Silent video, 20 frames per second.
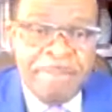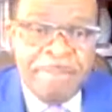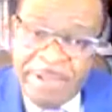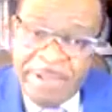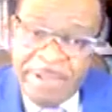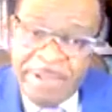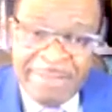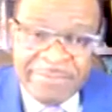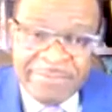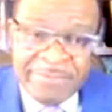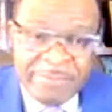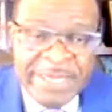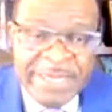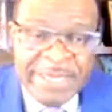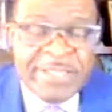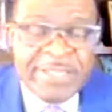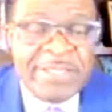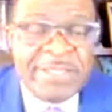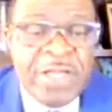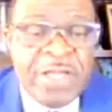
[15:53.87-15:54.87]
Perhaps we need
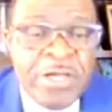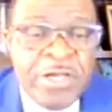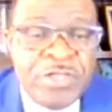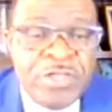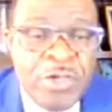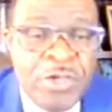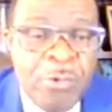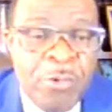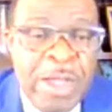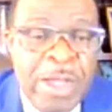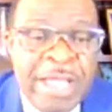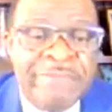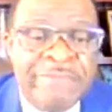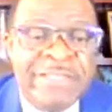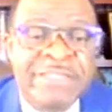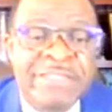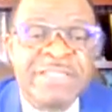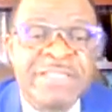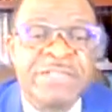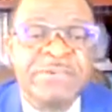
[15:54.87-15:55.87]
to talk to your wife
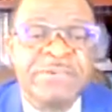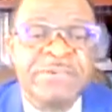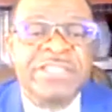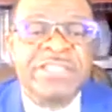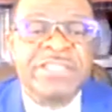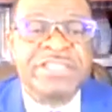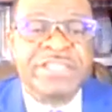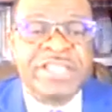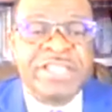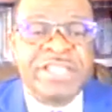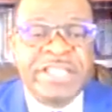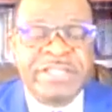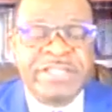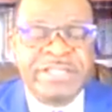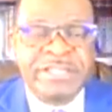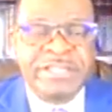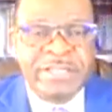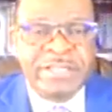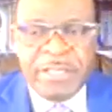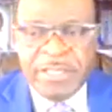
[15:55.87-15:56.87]
and see what she thinks.